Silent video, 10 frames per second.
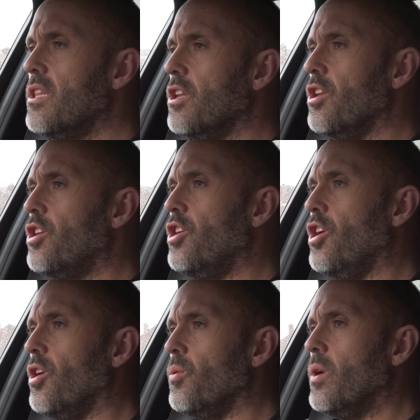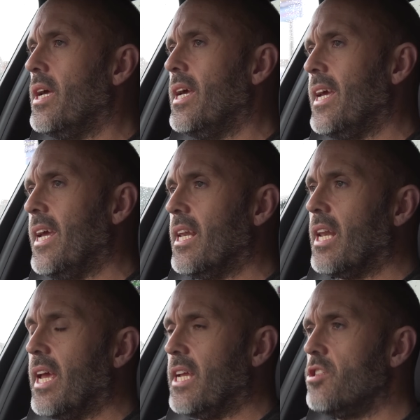than the queue in
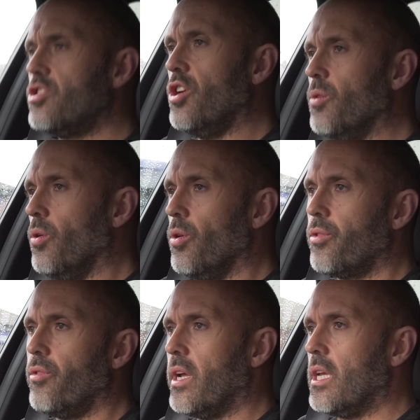lane 2 or 3.